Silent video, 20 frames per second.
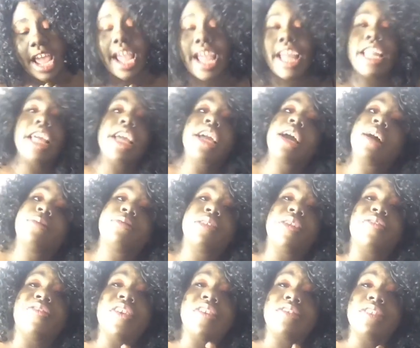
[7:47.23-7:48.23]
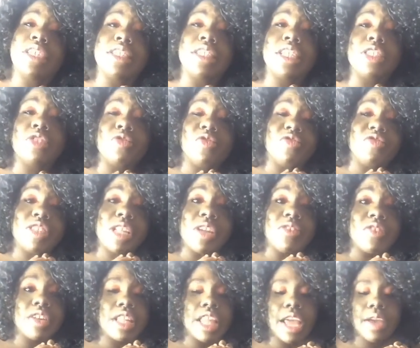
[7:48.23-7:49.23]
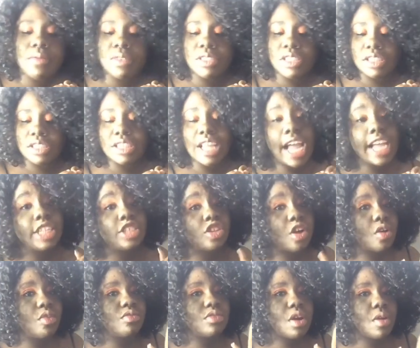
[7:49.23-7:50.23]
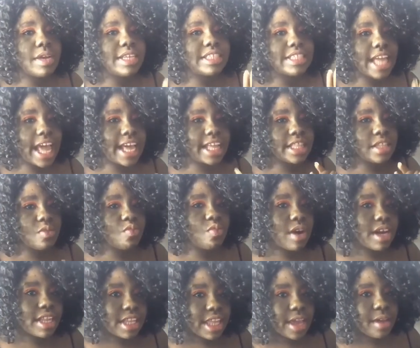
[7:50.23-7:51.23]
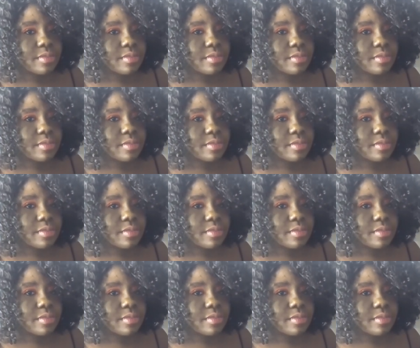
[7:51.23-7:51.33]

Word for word: and it comes in 15 di different languages. I don't know exactly what